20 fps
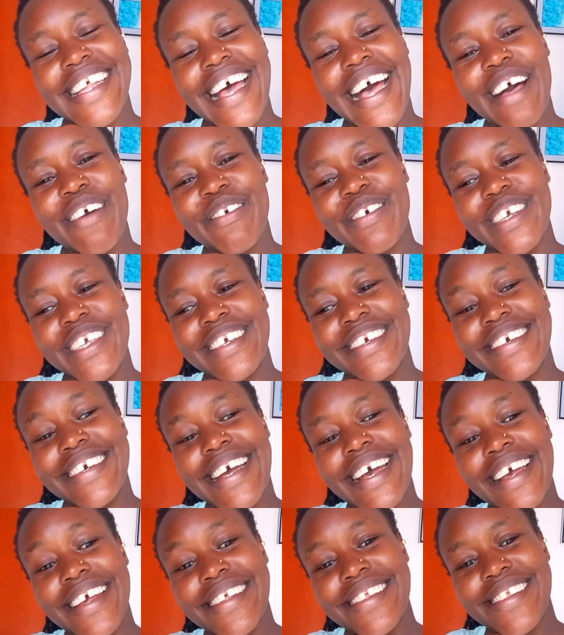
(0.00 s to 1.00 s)
How are you
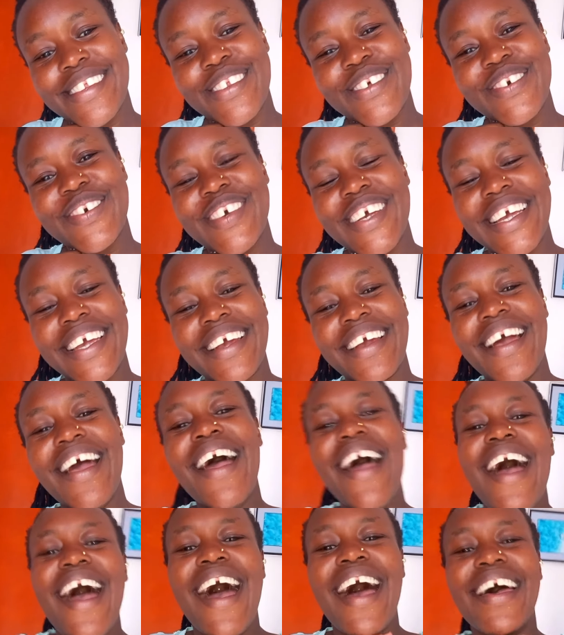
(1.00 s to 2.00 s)
guys doing?
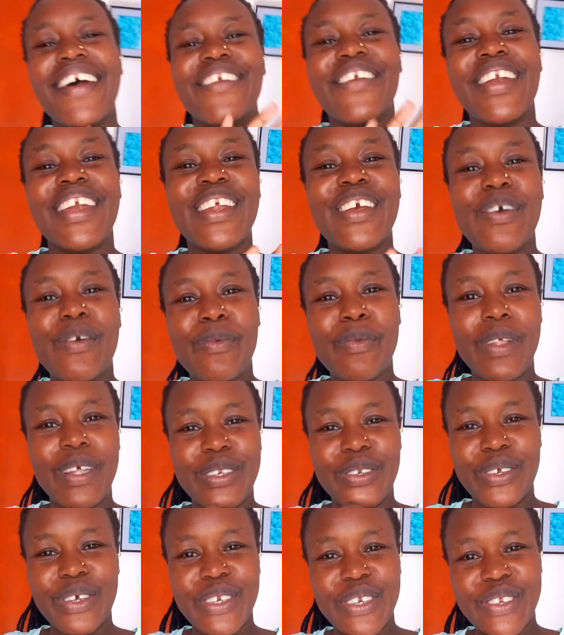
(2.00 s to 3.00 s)
I really hope
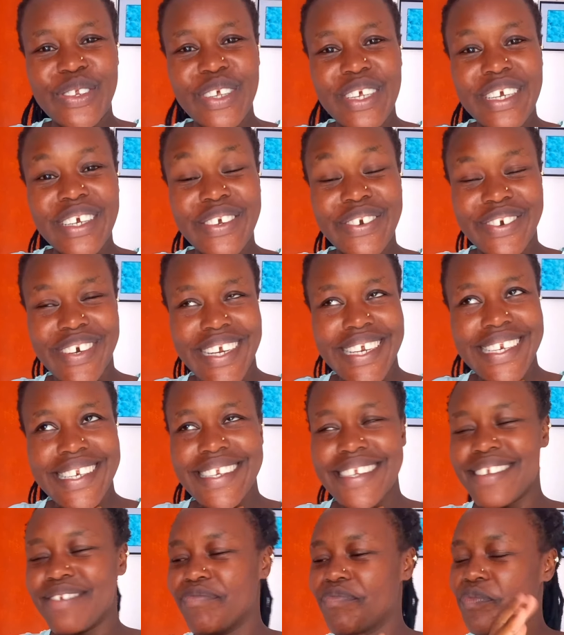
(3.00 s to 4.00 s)
that you are doing
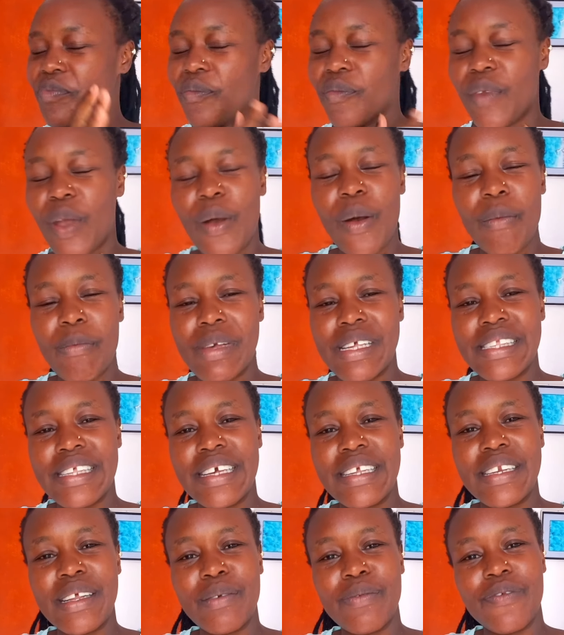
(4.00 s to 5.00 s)
great. On my
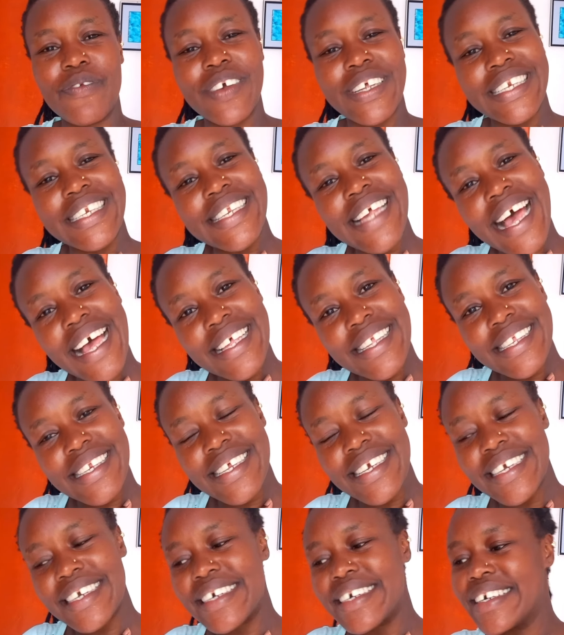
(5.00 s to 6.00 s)
side, I'm
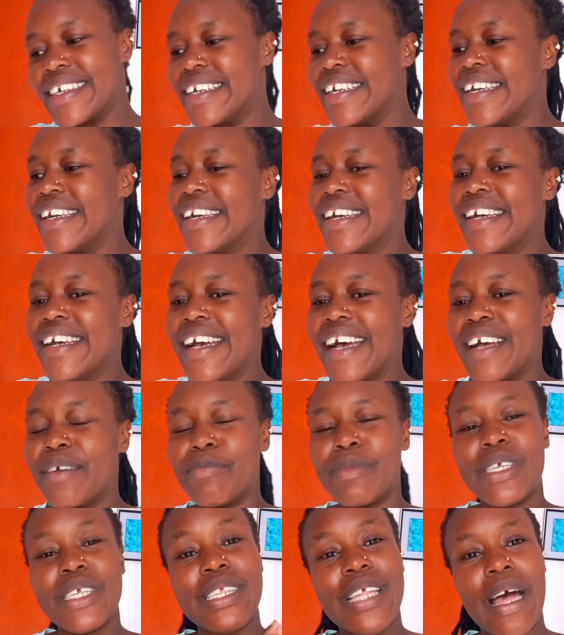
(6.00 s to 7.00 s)
fantastic.
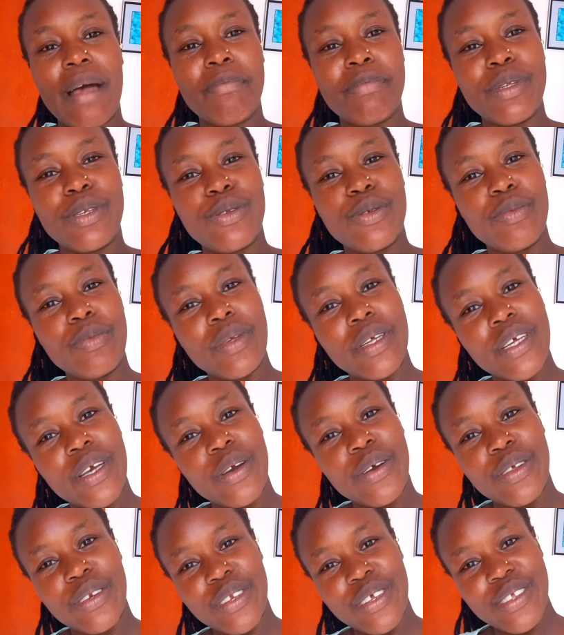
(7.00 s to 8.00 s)
I'm just happy to be
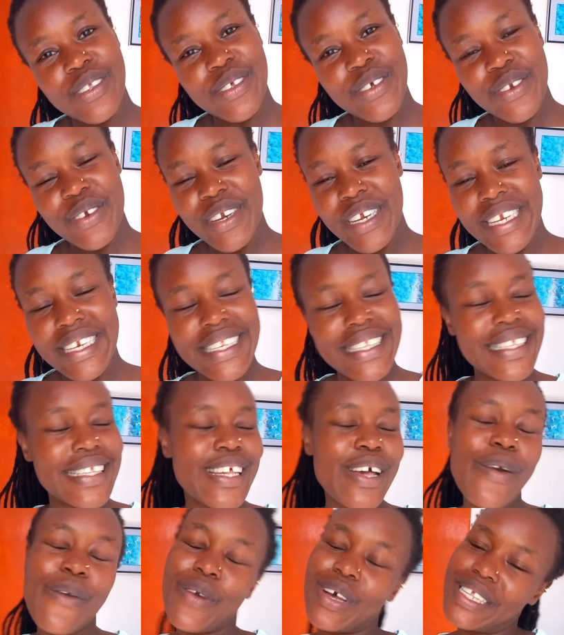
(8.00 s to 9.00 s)
on your screens
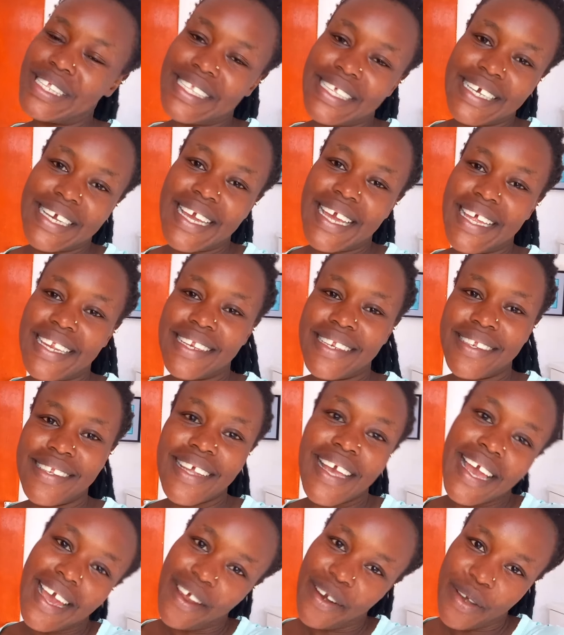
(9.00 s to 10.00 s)
once again.
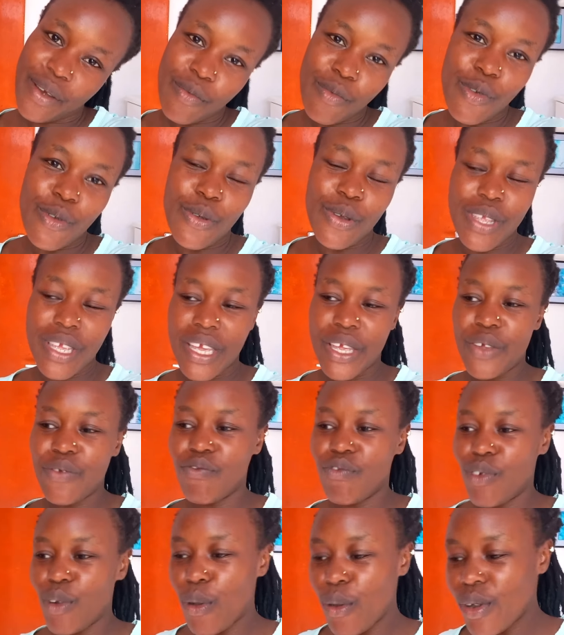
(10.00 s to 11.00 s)
Karibu kwenye hii
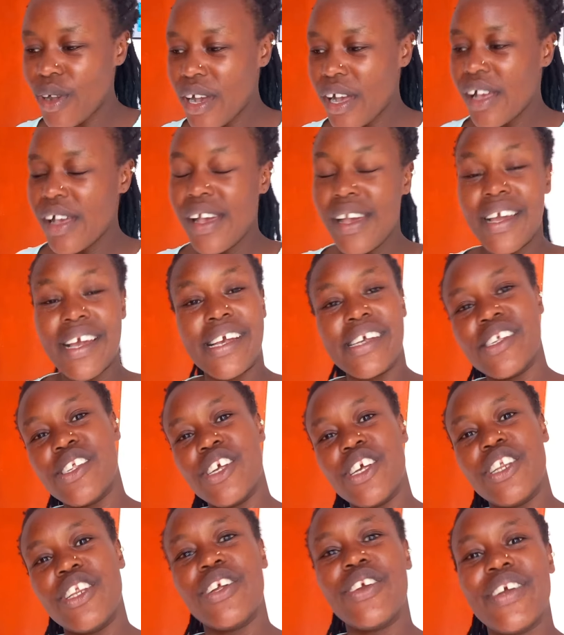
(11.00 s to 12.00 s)
vlog. In
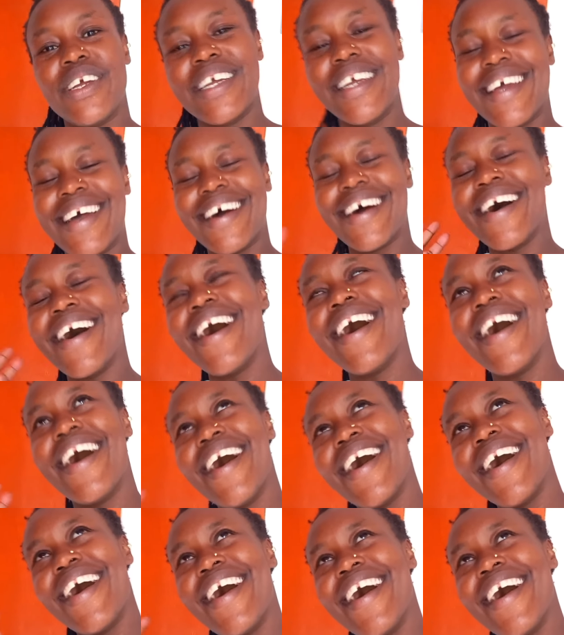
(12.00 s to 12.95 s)
case you're new here, hi!